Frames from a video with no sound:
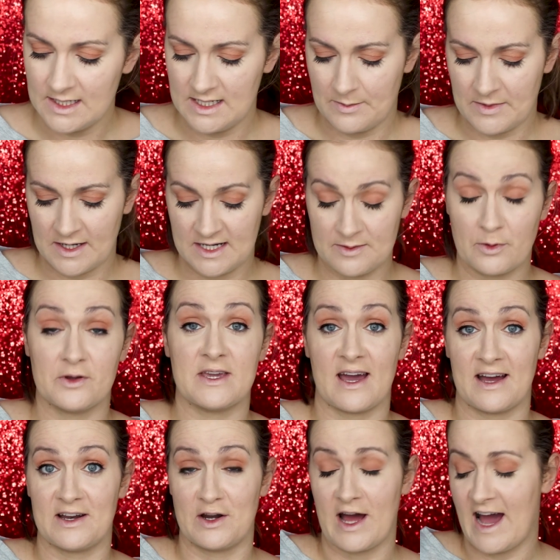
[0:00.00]
never mind. But
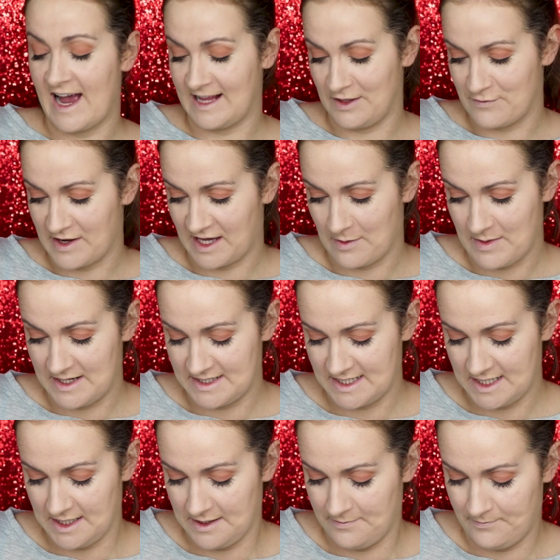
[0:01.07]
yeah, I highly recommend
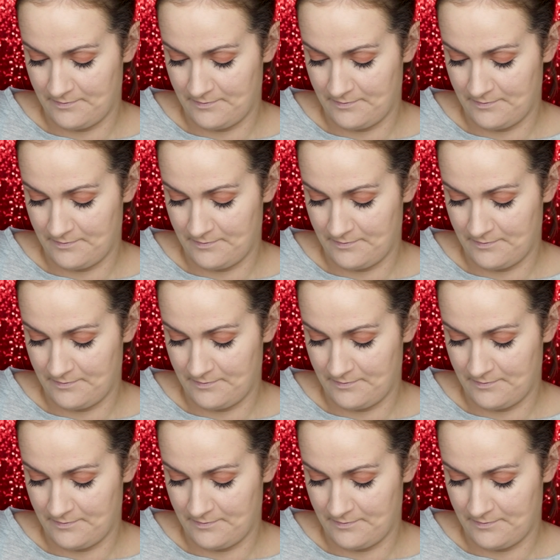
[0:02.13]
it.